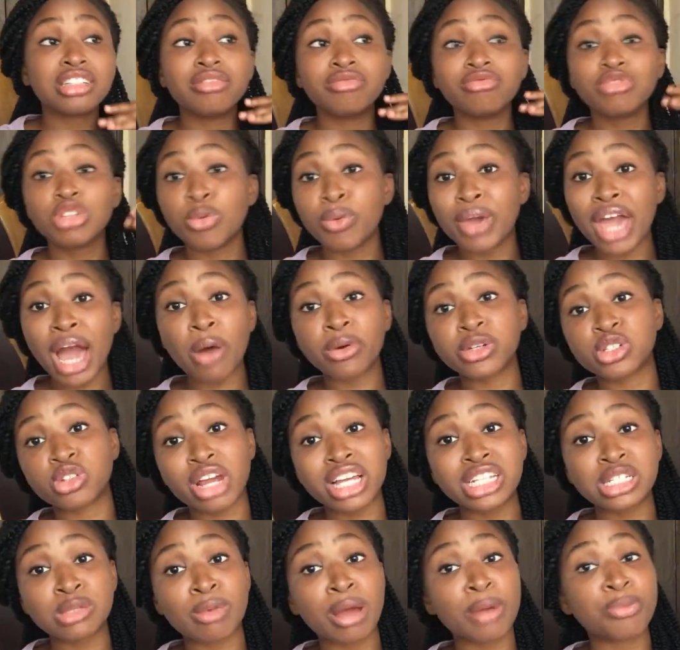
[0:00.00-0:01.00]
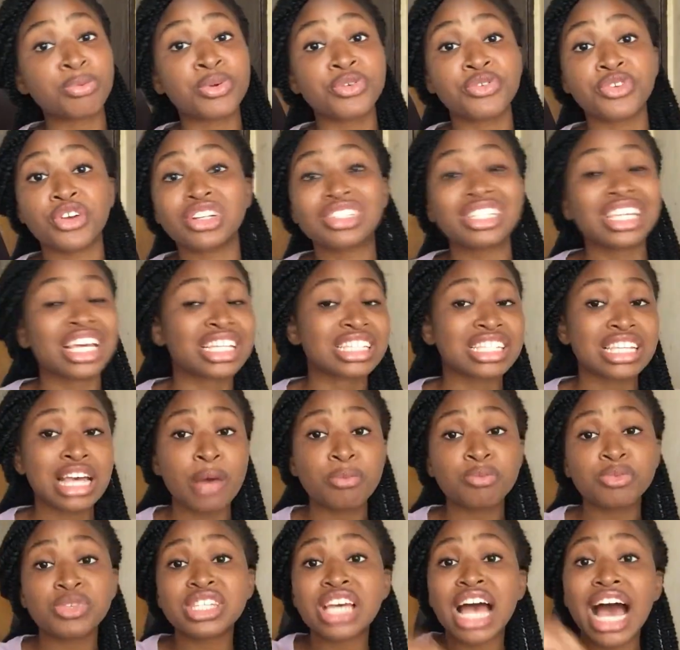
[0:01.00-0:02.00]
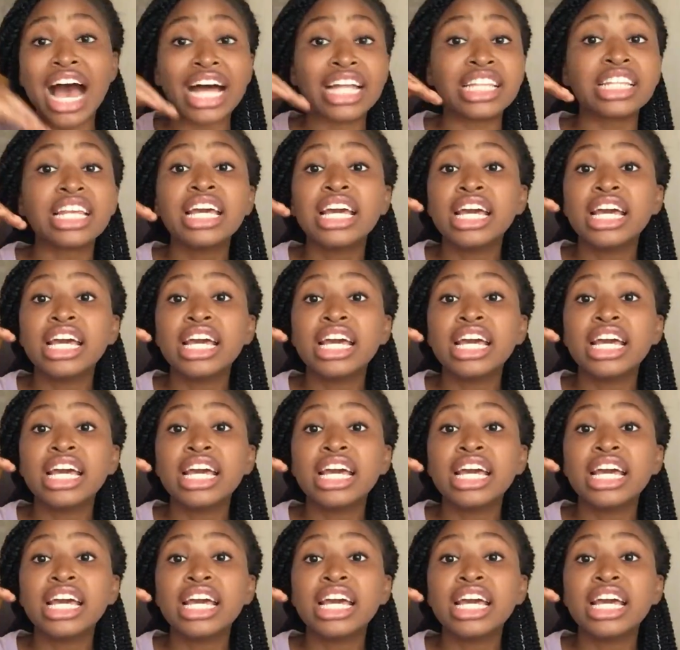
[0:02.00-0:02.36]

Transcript: the way I was writing my previous exams and